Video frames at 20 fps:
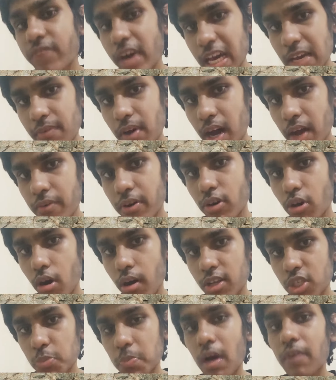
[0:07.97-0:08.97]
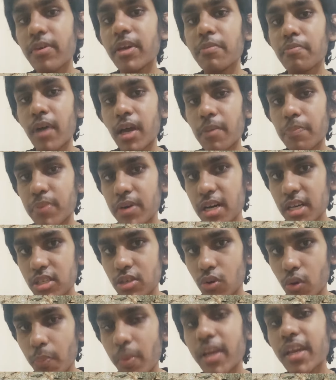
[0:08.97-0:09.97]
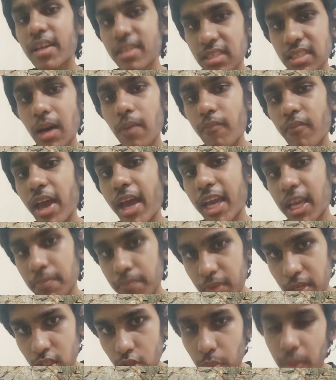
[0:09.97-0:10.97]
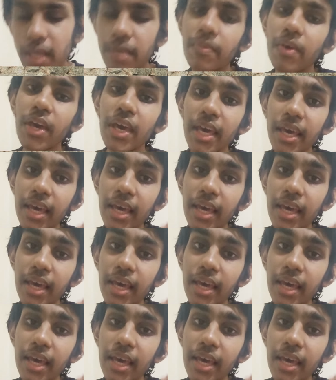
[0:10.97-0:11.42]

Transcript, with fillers: 500 horsepower in my personal opinion, somewhere in between.